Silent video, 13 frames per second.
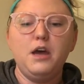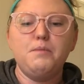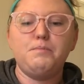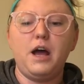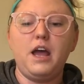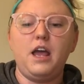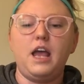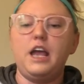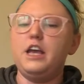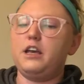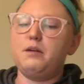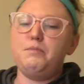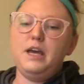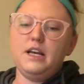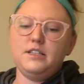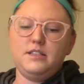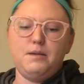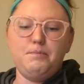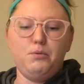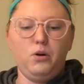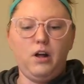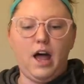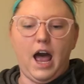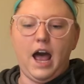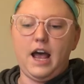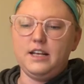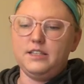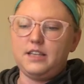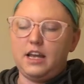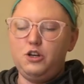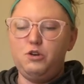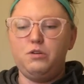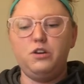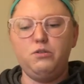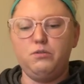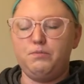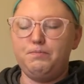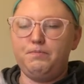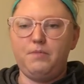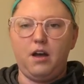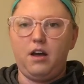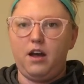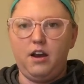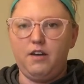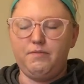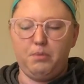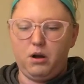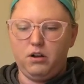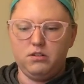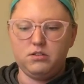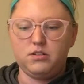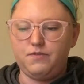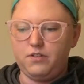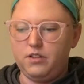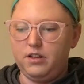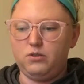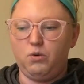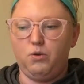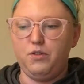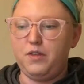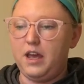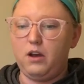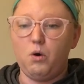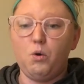but it could be as simple as, and you could do enough balls for this whole thing,